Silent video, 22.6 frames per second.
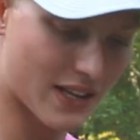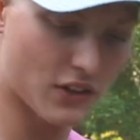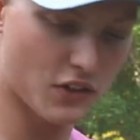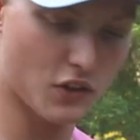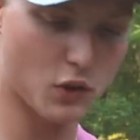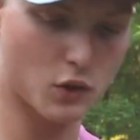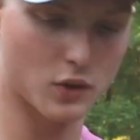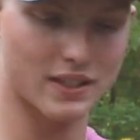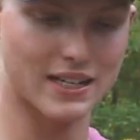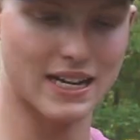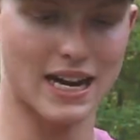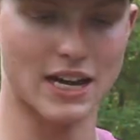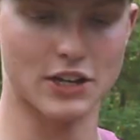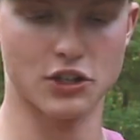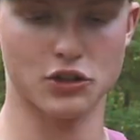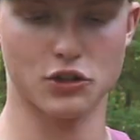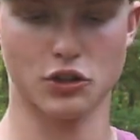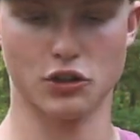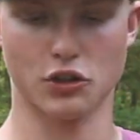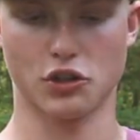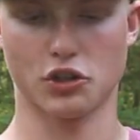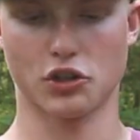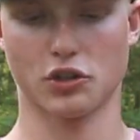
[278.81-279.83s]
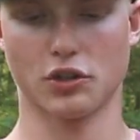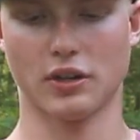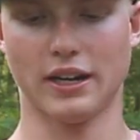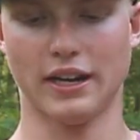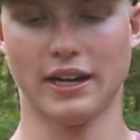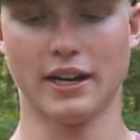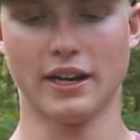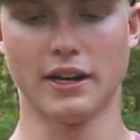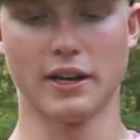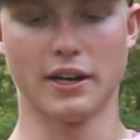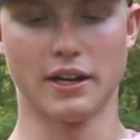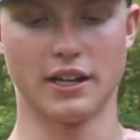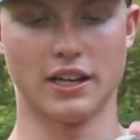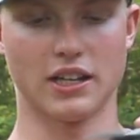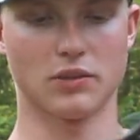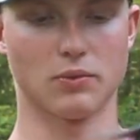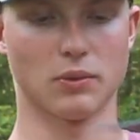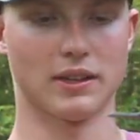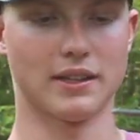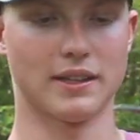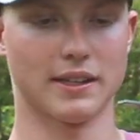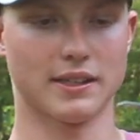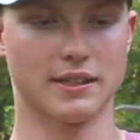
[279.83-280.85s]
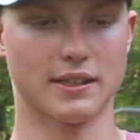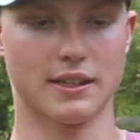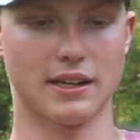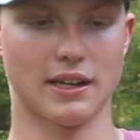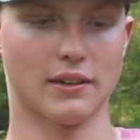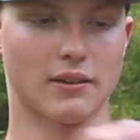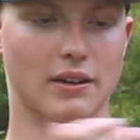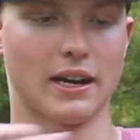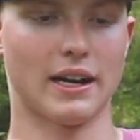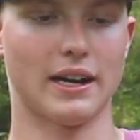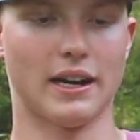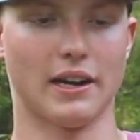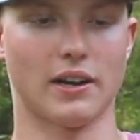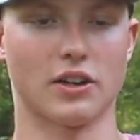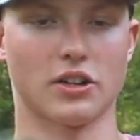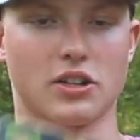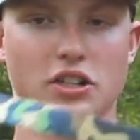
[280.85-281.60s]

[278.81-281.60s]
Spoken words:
that you attach it to the tree is with this thing right here.